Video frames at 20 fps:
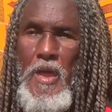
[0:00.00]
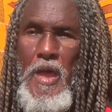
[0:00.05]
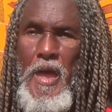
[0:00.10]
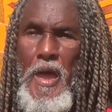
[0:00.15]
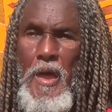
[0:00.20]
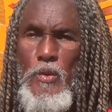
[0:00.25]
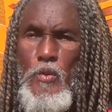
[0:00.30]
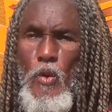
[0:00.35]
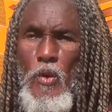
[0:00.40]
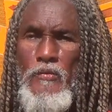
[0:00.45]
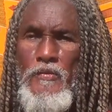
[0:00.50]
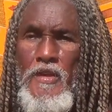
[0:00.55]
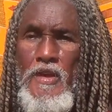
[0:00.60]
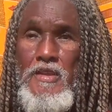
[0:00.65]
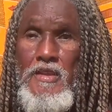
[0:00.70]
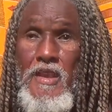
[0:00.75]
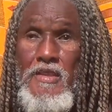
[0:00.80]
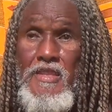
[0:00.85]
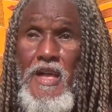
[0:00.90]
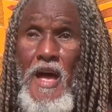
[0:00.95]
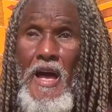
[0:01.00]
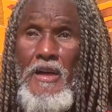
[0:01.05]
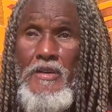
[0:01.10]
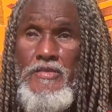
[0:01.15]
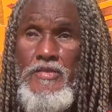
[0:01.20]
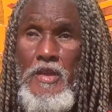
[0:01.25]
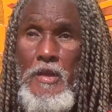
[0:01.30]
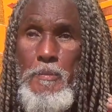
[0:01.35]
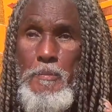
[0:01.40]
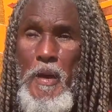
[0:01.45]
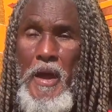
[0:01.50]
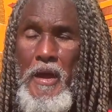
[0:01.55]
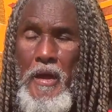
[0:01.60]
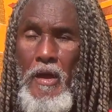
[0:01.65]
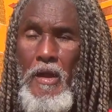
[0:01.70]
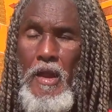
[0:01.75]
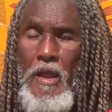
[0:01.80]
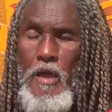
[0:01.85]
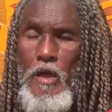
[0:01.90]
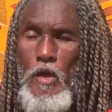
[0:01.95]
And within the toxic
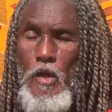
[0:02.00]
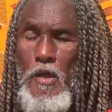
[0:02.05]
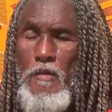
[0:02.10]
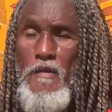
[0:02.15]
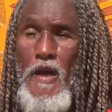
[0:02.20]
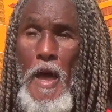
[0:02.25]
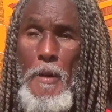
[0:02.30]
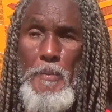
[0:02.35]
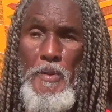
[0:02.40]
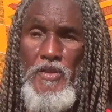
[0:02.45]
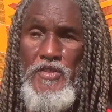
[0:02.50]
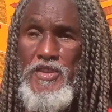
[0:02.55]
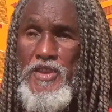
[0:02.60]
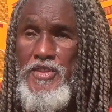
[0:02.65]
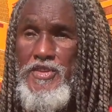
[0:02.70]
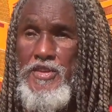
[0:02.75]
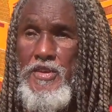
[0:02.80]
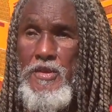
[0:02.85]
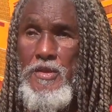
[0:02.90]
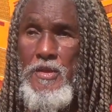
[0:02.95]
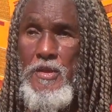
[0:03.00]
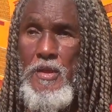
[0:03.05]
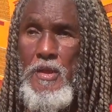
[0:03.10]
parallel of opposition,